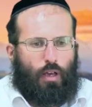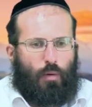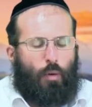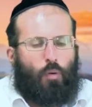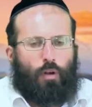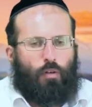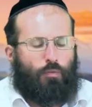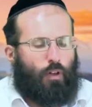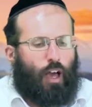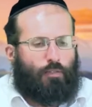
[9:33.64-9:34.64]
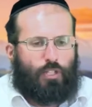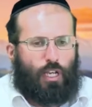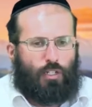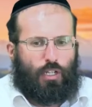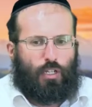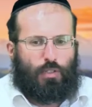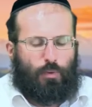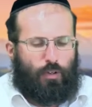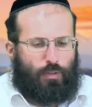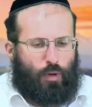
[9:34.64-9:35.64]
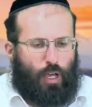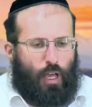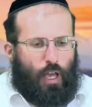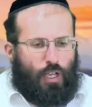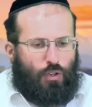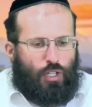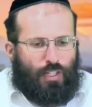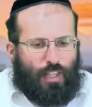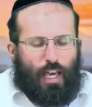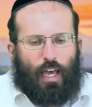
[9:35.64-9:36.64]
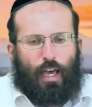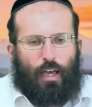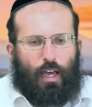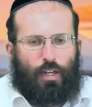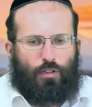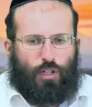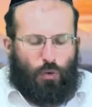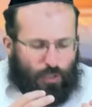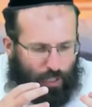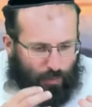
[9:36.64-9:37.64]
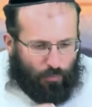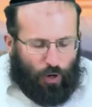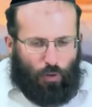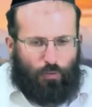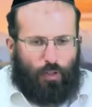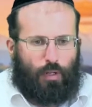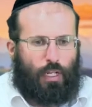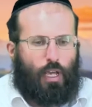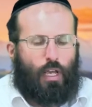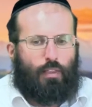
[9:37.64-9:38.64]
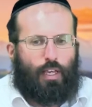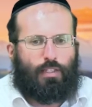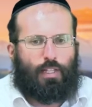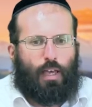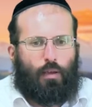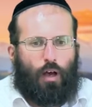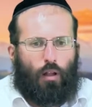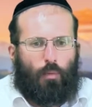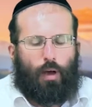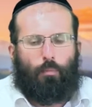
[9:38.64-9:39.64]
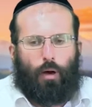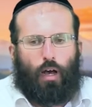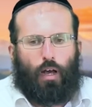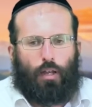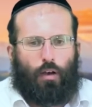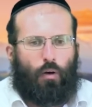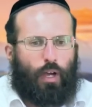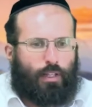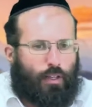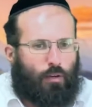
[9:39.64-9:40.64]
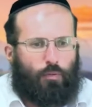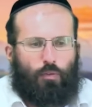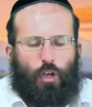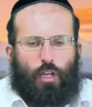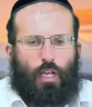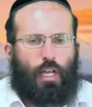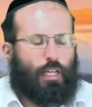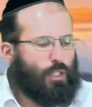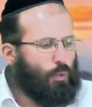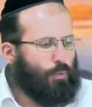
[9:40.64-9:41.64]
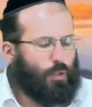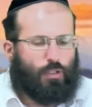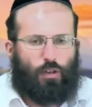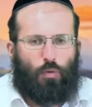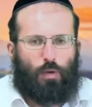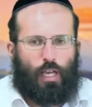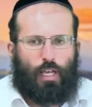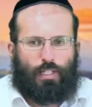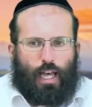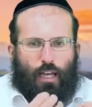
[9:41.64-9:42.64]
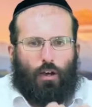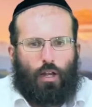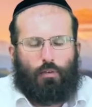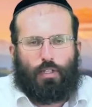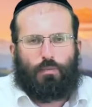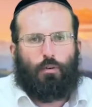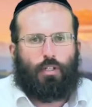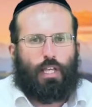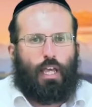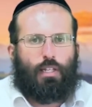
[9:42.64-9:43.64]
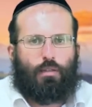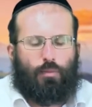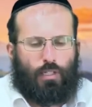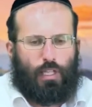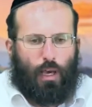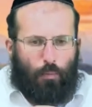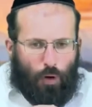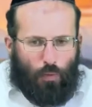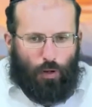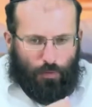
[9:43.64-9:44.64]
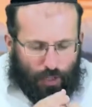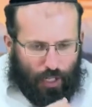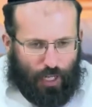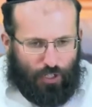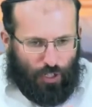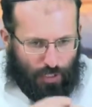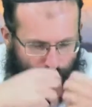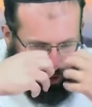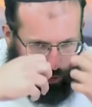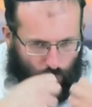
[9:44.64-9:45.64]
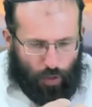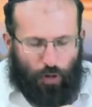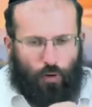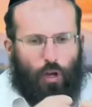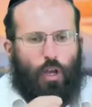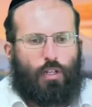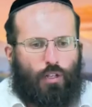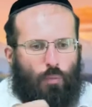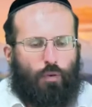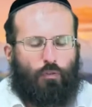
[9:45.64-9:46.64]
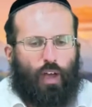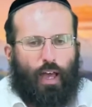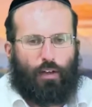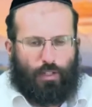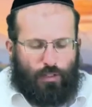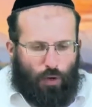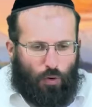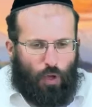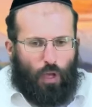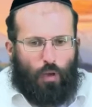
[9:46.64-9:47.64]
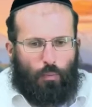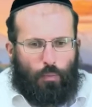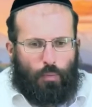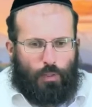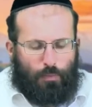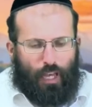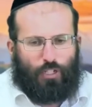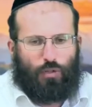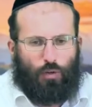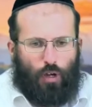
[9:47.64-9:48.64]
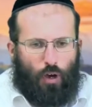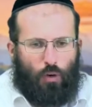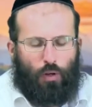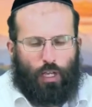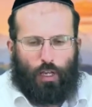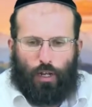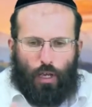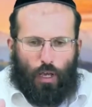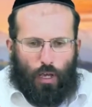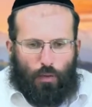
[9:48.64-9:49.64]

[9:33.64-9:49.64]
a moment of life-changing experience where you're just there and you're totally involved. And they say Olam Haba, and the whole idea of connecting with your soulmate is that kind of experience, that intimacy, that moment of connection is so real, so profound and so special and holy and